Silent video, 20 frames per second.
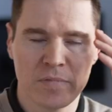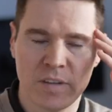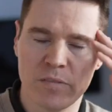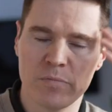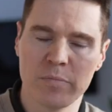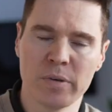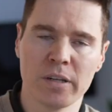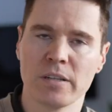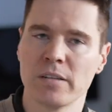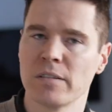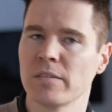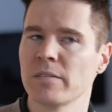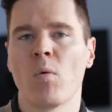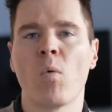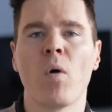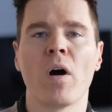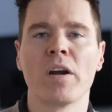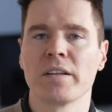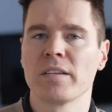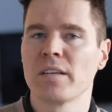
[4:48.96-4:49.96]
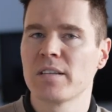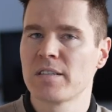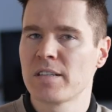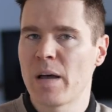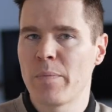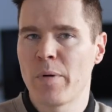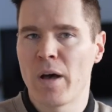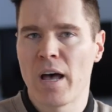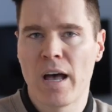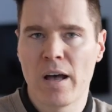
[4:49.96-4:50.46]
they've been wanting this
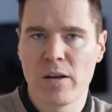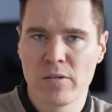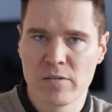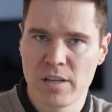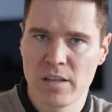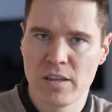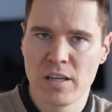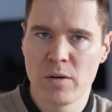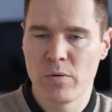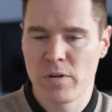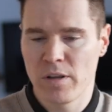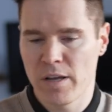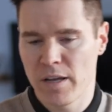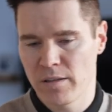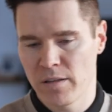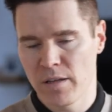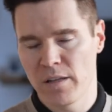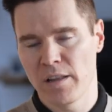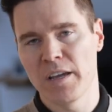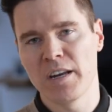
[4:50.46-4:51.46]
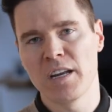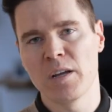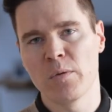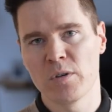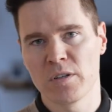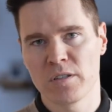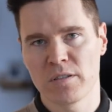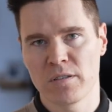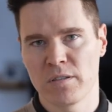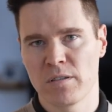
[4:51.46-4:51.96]
type of house, and they were the lady
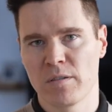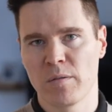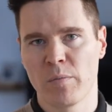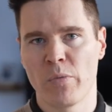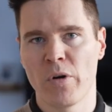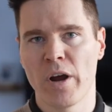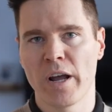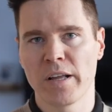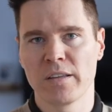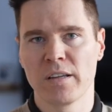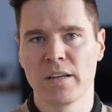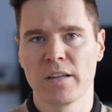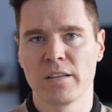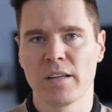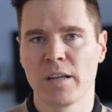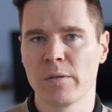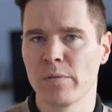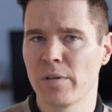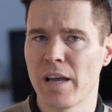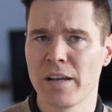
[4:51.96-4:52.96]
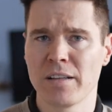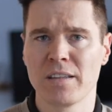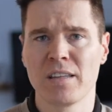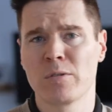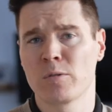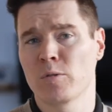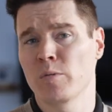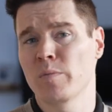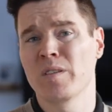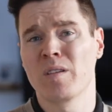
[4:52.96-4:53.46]
was pregnant, and like
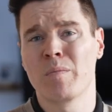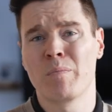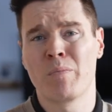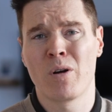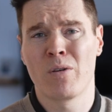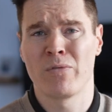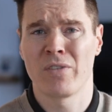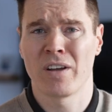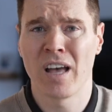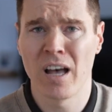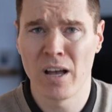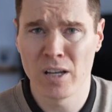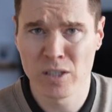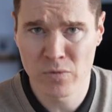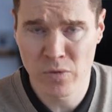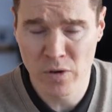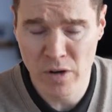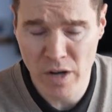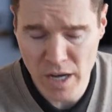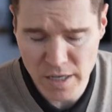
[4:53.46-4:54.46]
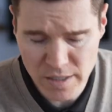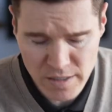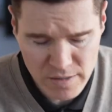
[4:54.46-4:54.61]
this would be the perfect house for us.